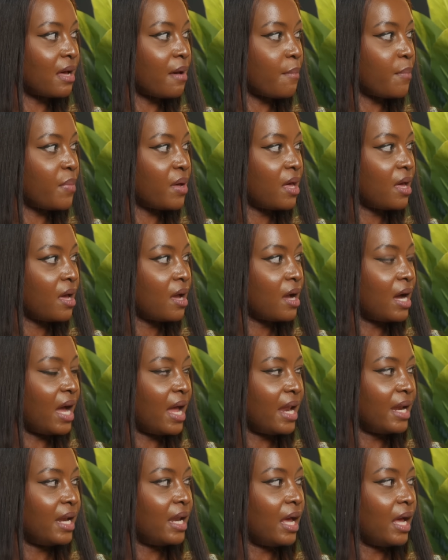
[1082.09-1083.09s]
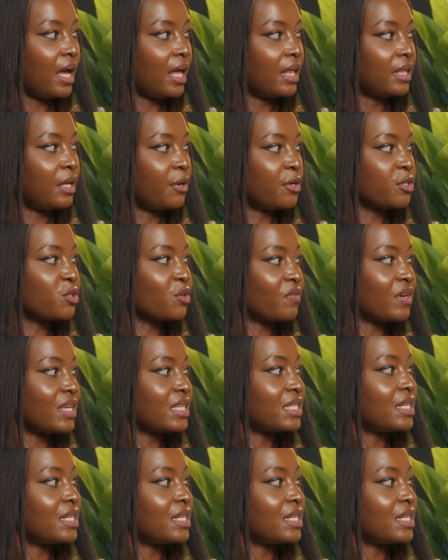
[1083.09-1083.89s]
up and the rest of us